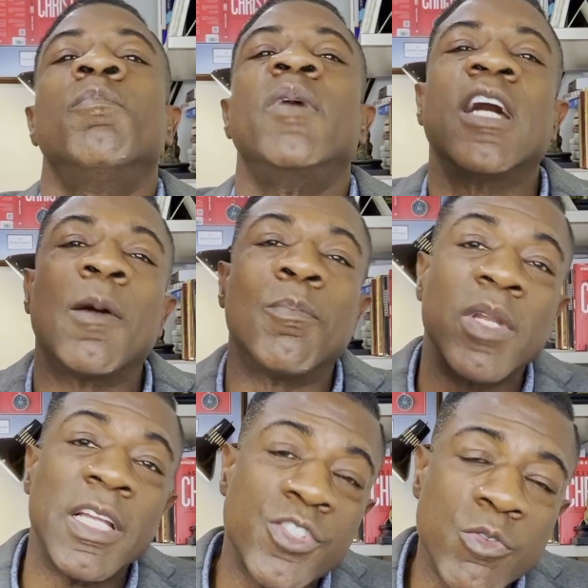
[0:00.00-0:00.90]
May God
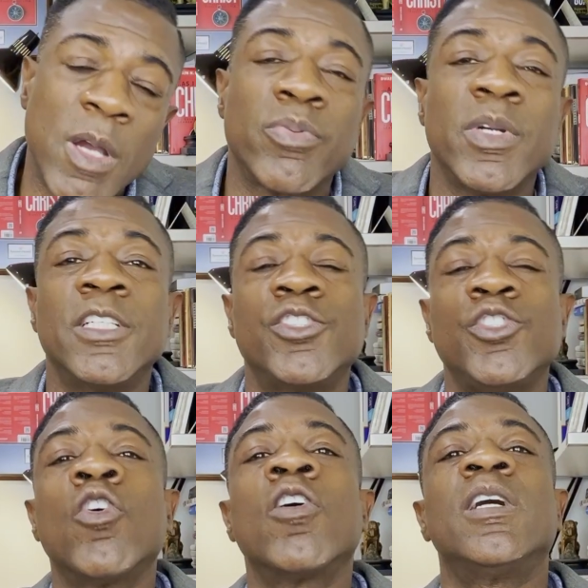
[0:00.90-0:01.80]
bless you. I pray that
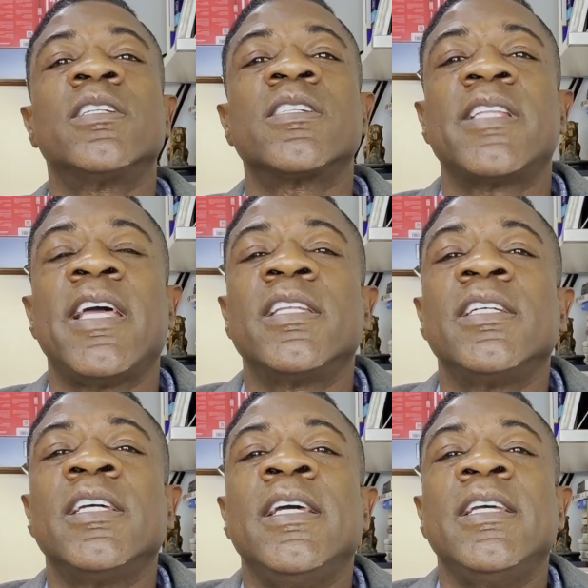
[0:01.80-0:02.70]
your understanding